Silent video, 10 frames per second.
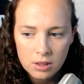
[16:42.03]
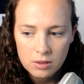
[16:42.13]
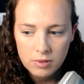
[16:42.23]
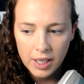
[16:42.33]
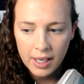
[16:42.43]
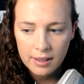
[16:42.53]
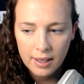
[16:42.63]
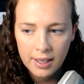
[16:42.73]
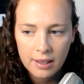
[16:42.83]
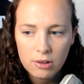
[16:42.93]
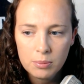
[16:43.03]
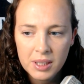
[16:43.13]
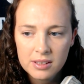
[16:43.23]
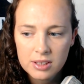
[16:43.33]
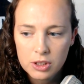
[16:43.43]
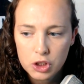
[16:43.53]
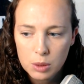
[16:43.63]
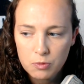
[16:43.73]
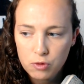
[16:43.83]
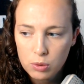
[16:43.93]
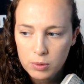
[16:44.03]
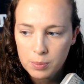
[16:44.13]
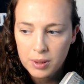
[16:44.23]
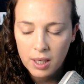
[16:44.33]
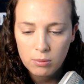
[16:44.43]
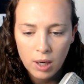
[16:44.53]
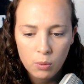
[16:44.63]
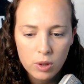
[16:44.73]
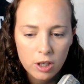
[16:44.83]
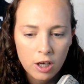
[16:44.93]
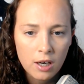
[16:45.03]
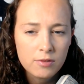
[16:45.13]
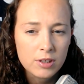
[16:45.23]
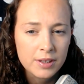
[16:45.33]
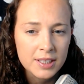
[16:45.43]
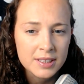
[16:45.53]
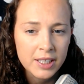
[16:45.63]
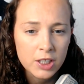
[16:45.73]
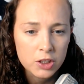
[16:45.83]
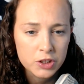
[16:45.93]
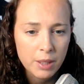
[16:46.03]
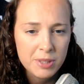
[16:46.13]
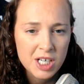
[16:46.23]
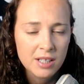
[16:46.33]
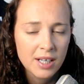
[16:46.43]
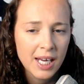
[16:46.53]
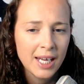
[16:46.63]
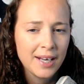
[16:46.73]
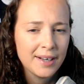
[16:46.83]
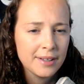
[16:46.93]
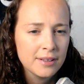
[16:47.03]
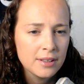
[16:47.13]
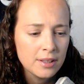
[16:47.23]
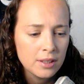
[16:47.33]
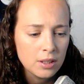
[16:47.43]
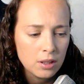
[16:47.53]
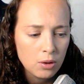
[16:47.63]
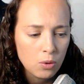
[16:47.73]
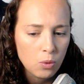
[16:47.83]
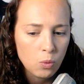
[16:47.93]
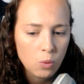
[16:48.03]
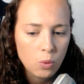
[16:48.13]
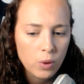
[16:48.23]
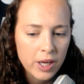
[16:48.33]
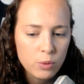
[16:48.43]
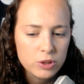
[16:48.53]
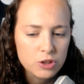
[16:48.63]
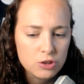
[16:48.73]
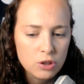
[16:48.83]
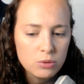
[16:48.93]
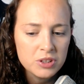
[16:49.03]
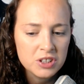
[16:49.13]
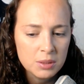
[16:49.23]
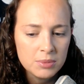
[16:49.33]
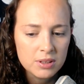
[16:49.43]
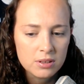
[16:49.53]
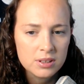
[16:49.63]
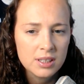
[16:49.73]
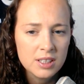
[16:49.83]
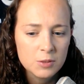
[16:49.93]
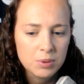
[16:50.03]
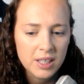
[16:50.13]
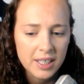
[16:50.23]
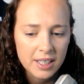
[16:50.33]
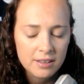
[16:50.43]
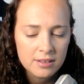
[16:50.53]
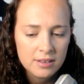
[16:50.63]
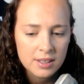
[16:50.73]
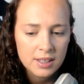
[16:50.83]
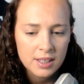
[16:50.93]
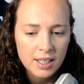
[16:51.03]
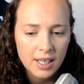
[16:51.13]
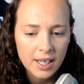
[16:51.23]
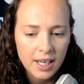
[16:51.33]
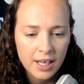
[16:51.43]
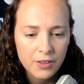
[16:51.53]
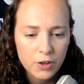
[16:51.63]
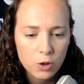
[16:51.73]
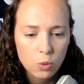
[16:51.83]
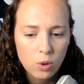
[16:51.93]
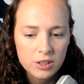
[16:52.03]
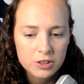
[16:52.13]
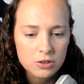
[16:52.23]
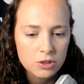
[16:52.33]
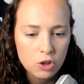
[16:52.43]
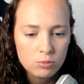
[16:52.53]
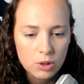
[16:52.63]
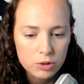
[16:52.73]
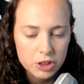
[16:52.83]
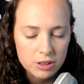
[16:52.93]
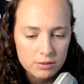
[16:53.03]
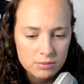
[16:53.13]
Right, and I don't mean to jump forward, but I want to cover this interception, and it was so similar to this play, and there was no motion.